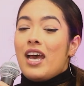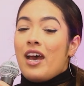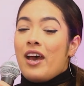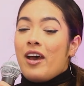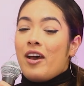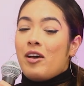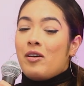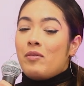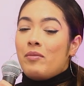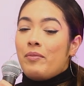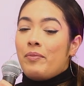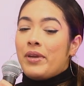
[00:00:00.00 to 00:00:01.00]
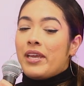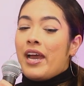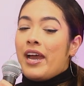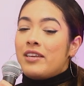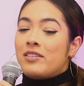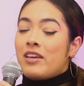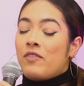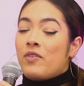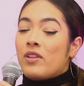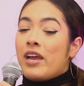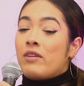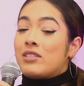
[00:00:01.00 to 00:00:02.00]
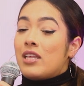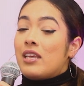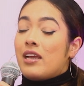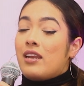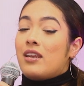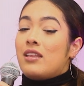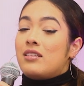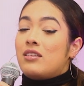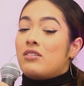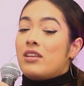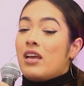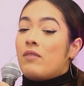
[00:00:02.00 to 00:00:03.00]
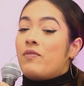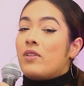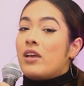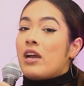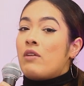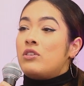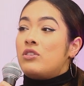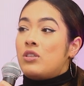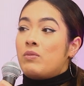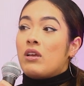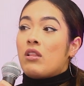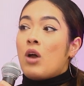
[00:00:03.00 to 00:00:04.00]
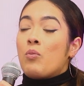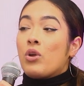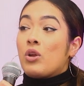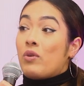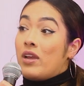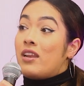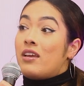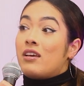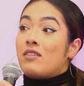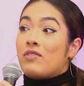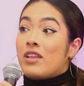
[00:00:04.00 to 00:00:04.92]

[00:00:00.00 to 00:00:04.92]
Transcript: Um, but yeah, I used to, I feel I was telling Karina this the other day. I feel like I used to be a lot more creative.